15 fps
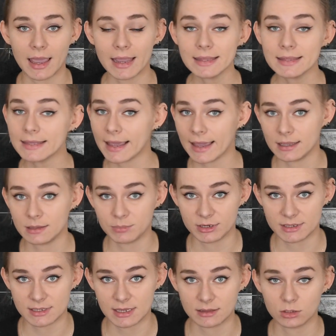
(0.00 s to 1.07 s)

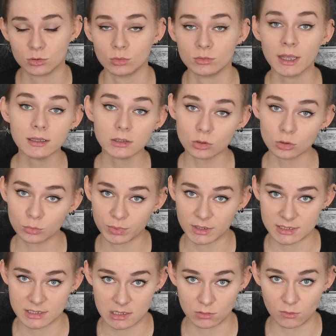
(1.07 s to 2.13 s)
88% to
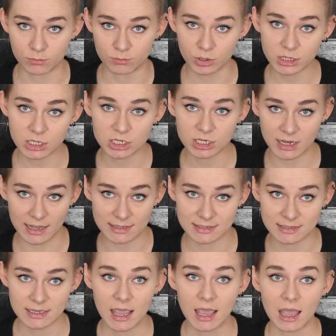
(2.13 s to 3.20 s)
92% of British cats